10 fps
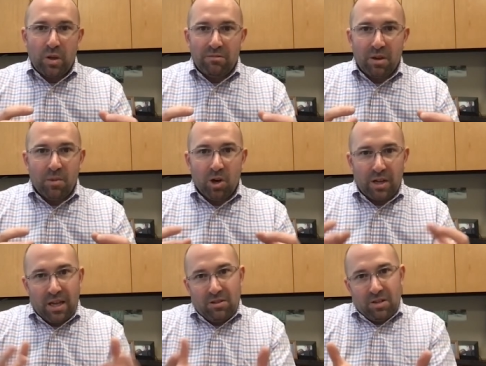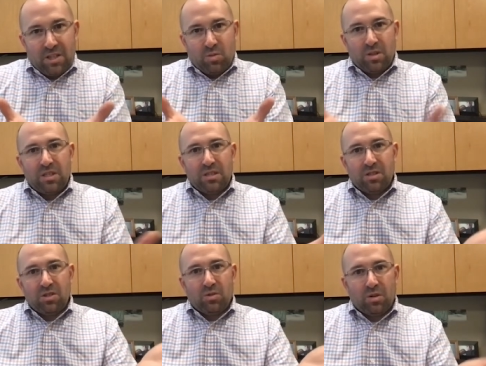to weave them all together. And that's where
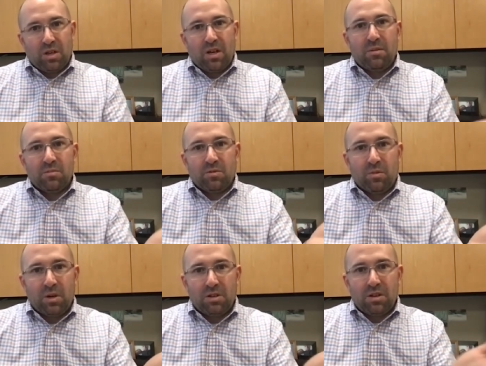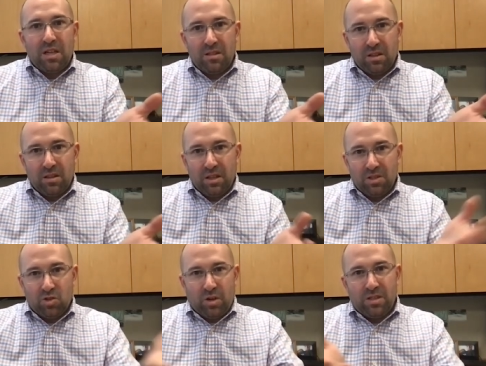DISA sort of comes from underneath and
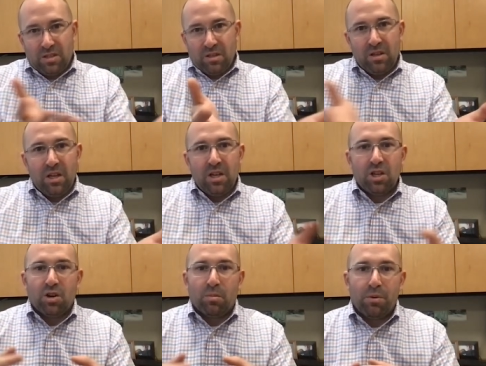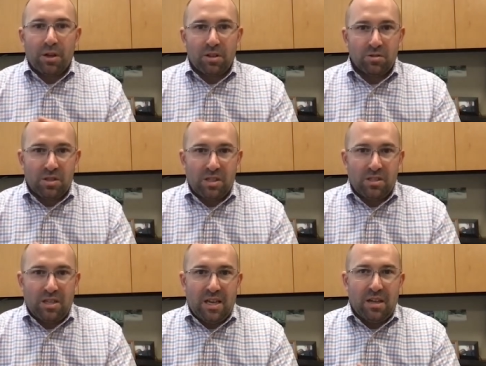tries to, you know, bring those
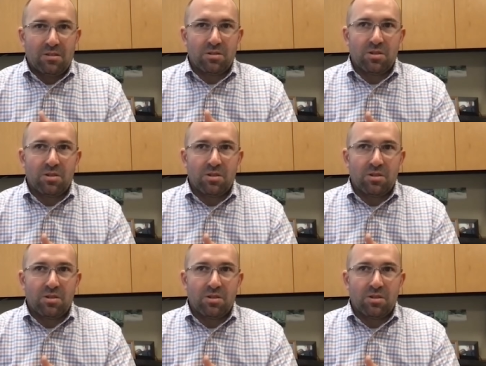things together.